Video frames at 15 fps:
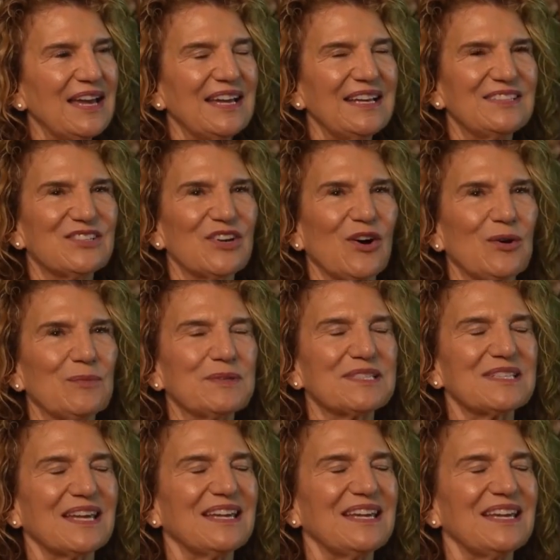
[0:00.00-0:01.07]
It's
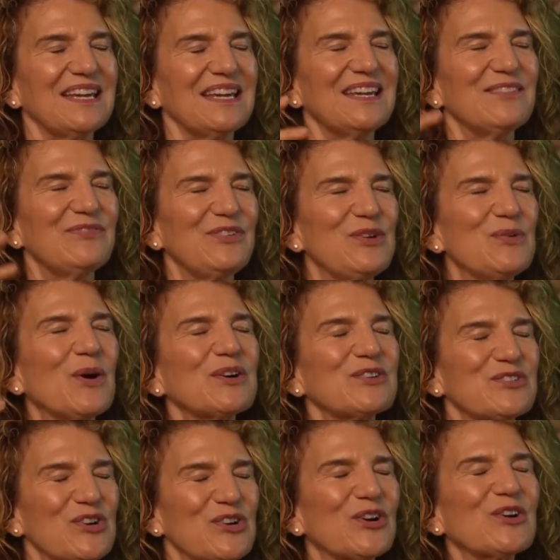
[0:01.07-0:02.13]
almost like if you are
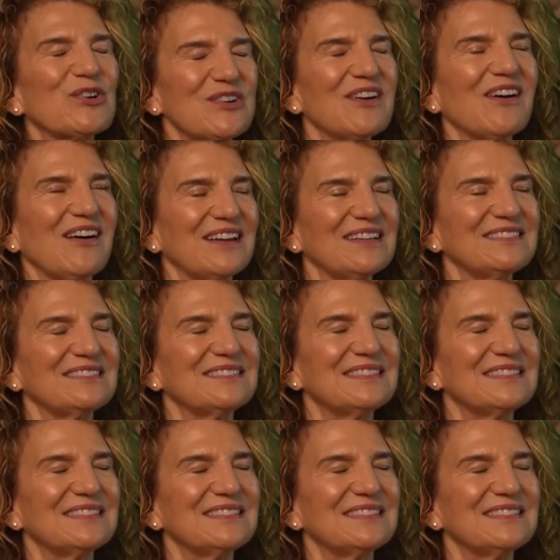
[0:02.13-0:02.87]
turned on